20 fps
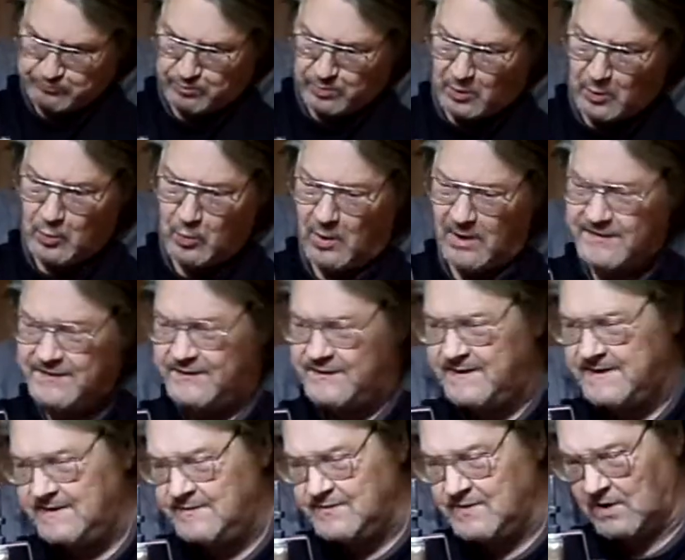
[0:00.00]
One
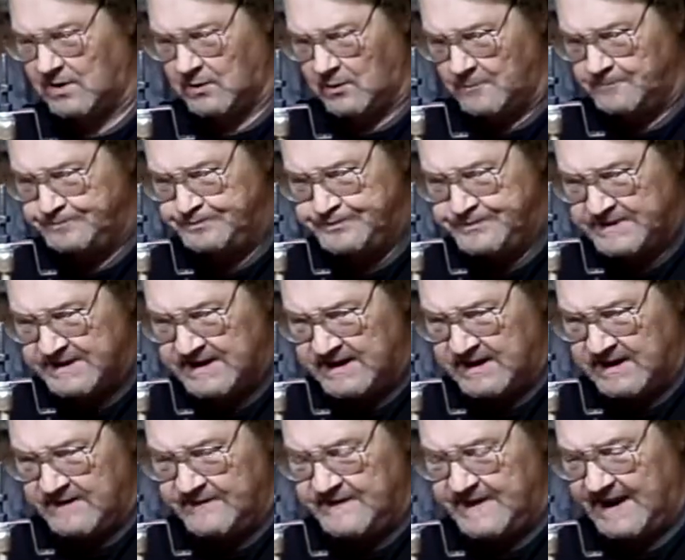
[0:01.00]
thing though,
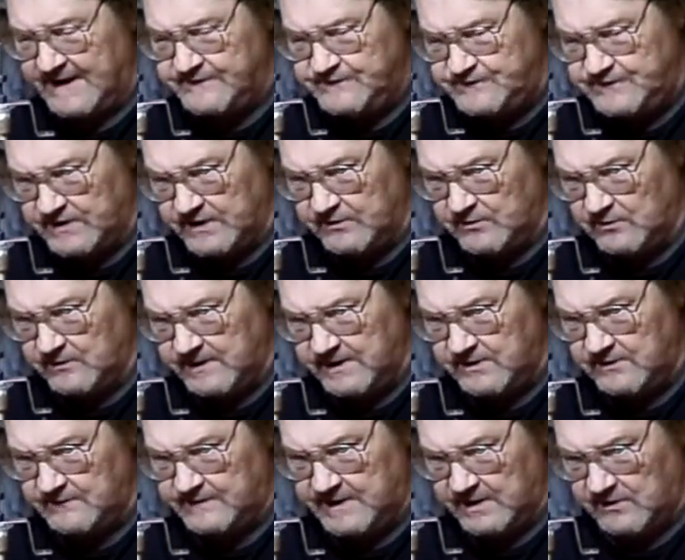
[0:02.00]
that
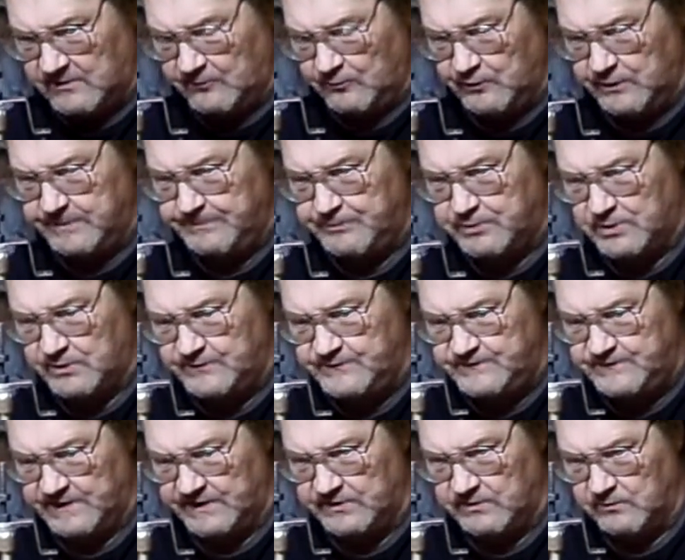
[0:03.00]
generator, that repro
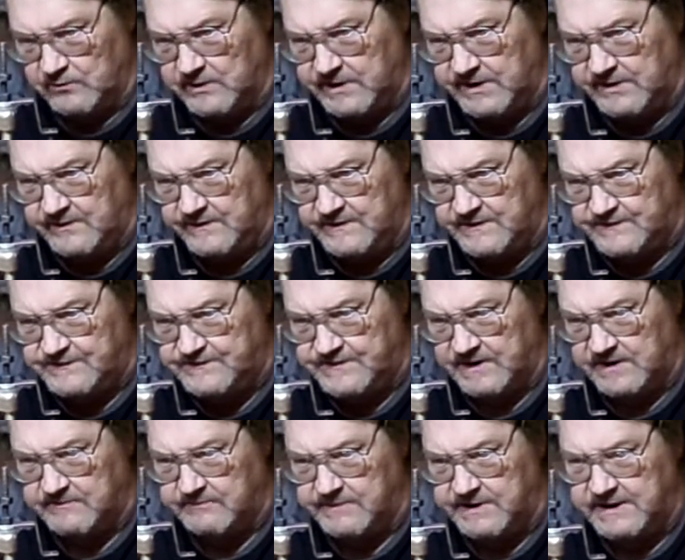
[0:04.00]
generator you
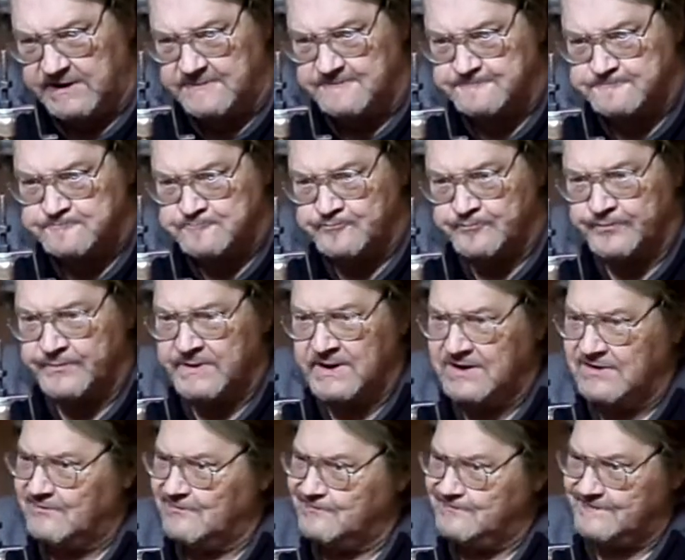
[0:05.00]
sent me,
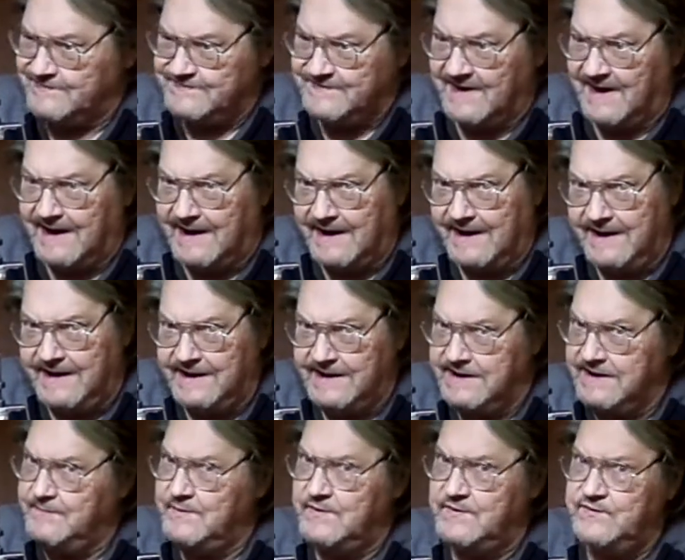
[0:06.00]
was a tiny
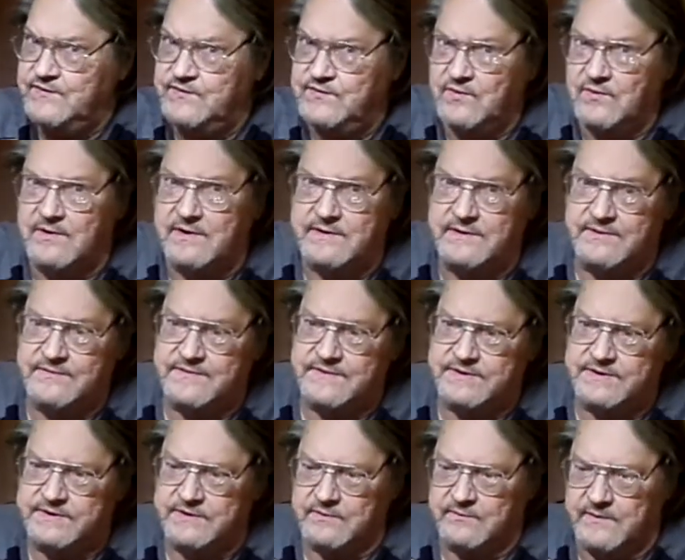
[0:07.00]
bit shorter than
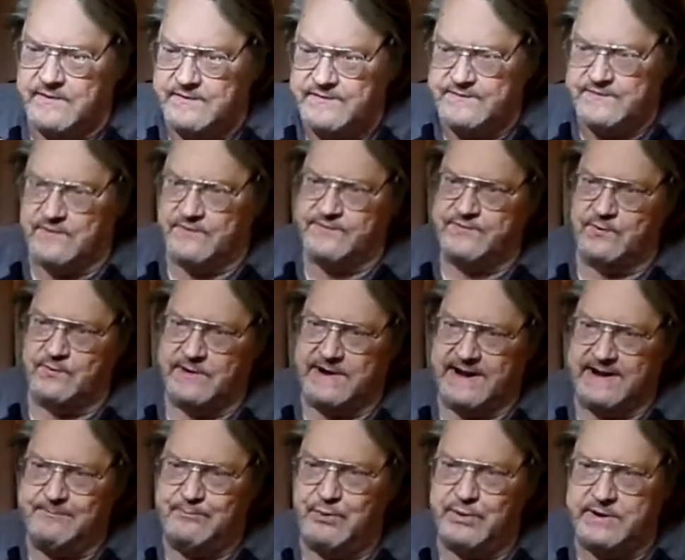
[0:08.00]
the original. So when
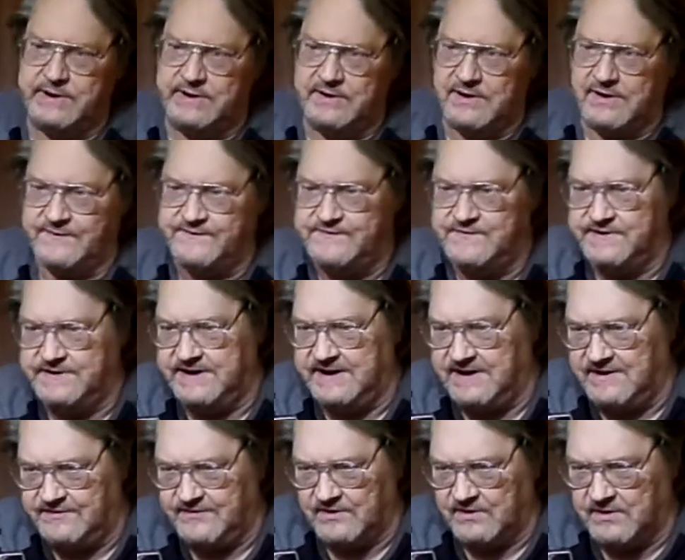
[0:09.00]
I put it all
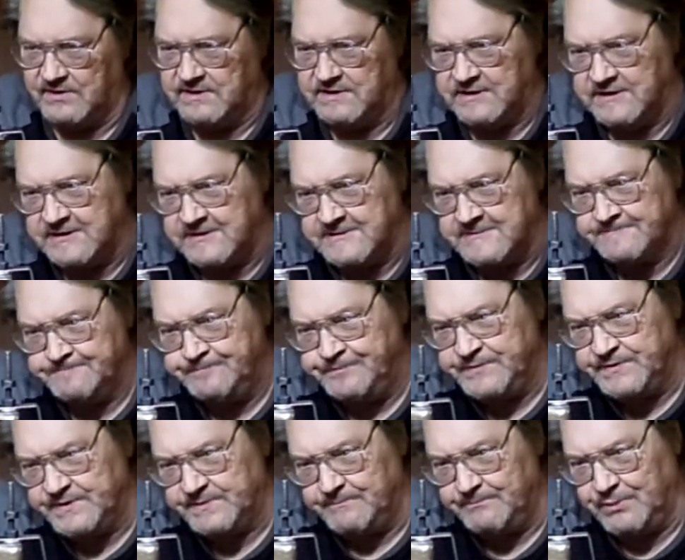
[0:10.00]
together,
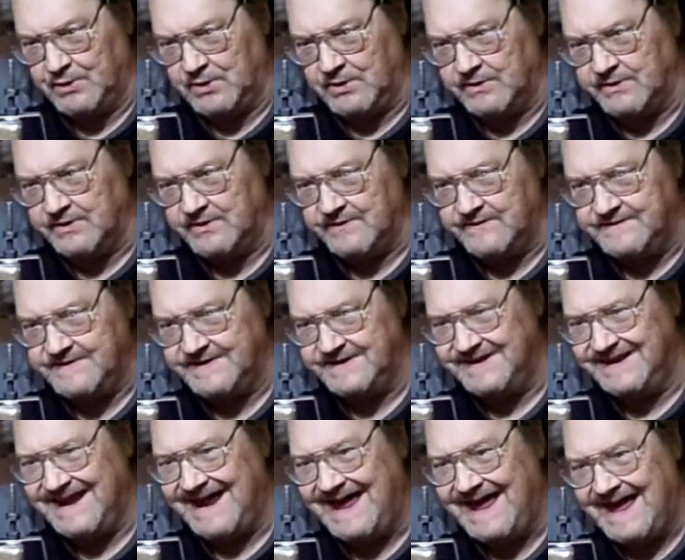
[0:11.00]
the burner did
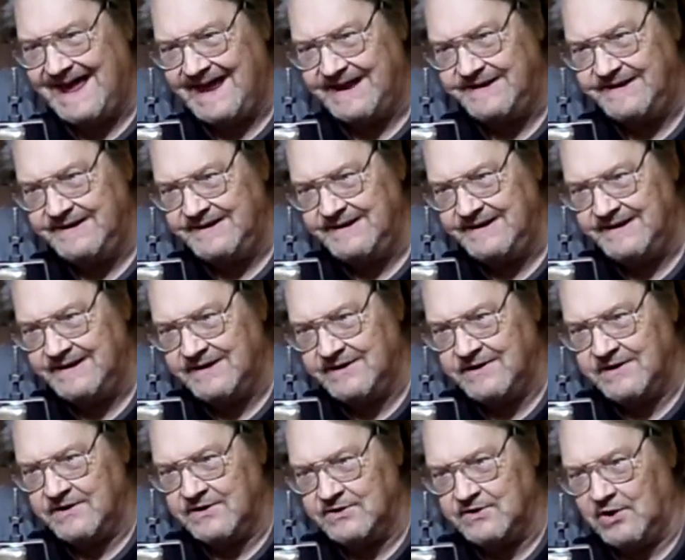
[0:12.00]
not
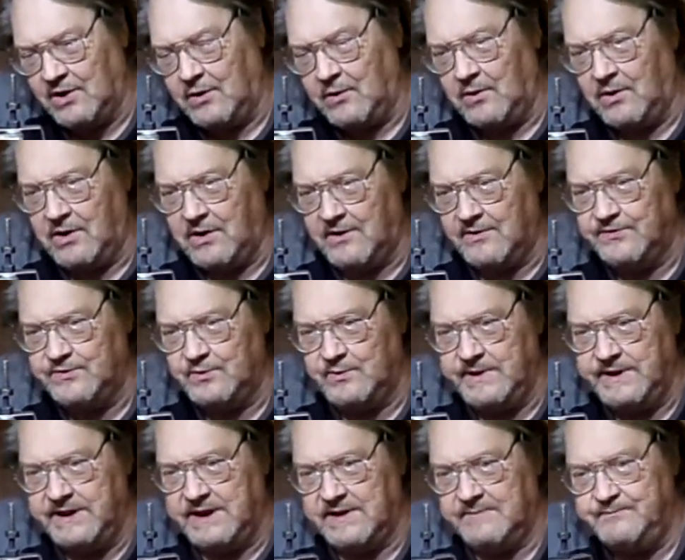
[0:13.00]
go all the
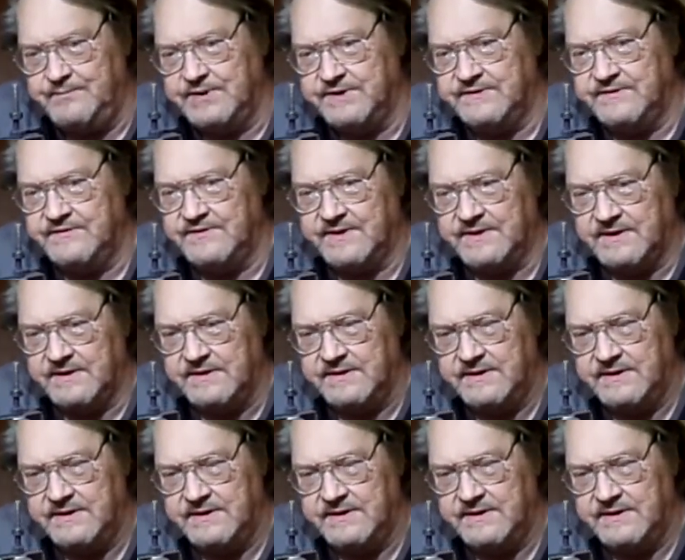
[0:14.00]
way up into the